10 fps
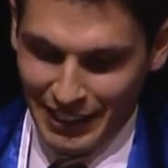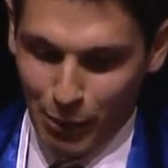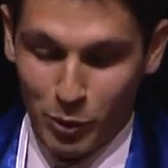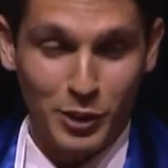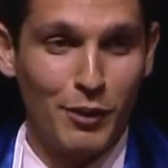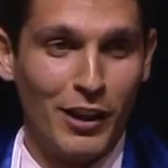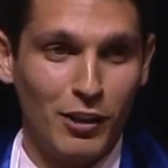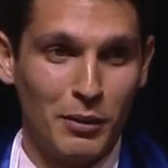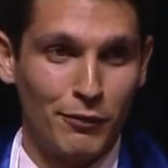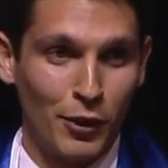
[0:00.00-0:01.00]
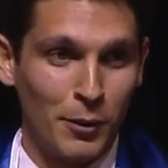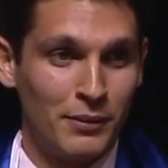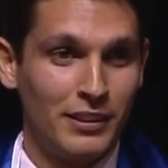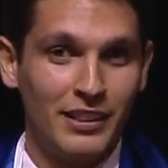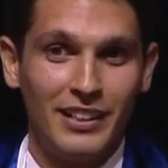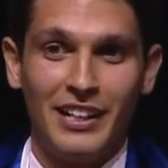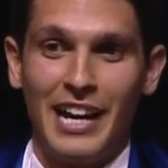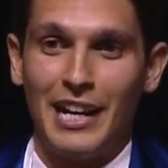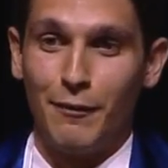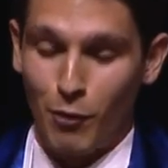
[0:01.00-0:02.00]
It was a development firm,
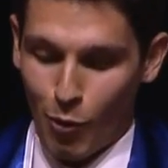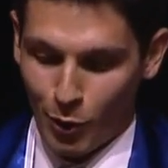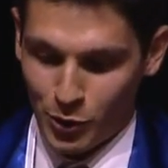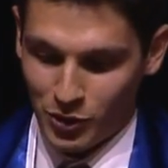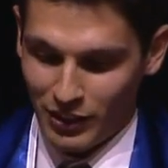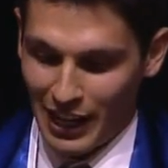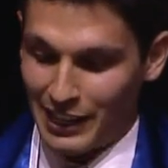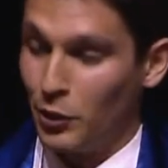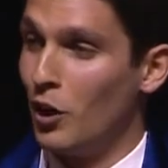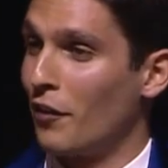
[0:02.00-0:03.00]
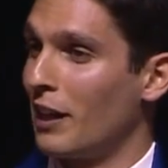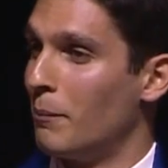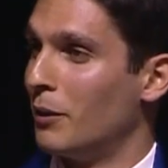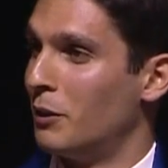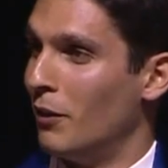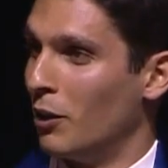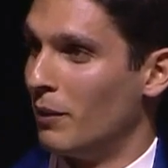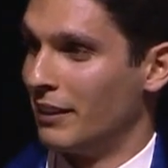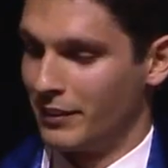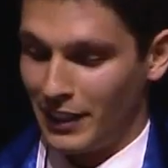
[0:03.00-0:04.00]
and of course, I knew nothing about development
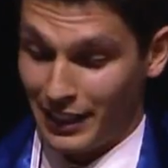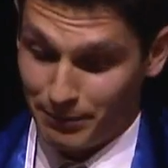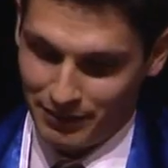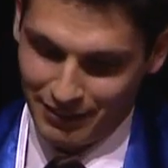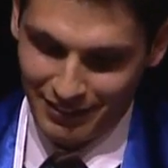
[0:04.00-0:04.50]
at the time.